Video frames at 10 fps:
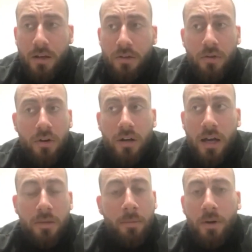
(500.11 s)
So
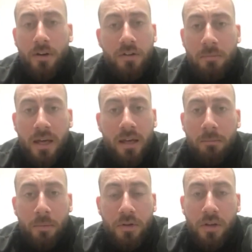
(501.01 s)
it's pointless me
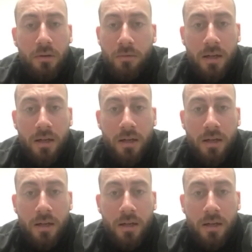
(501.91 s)
putting you